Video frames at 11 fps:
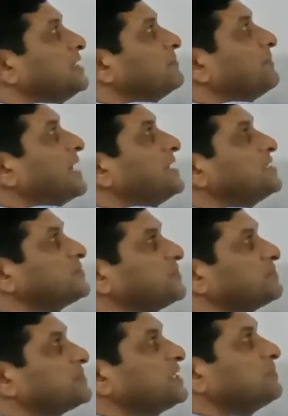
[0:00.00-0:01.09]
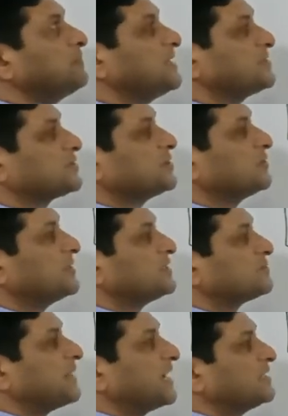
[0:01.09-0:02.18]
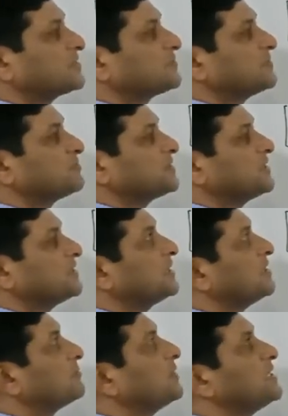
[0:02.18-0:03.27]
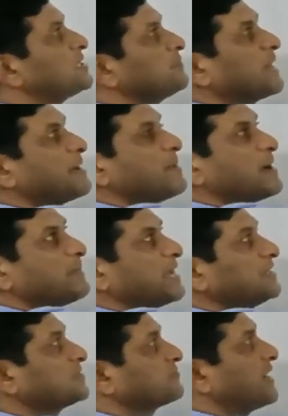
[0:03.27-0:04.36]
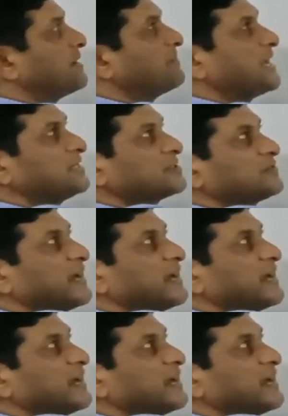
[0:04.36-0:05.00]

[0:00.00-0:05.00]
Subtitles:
-15 plus 0 is -15. Multiply by -5. -5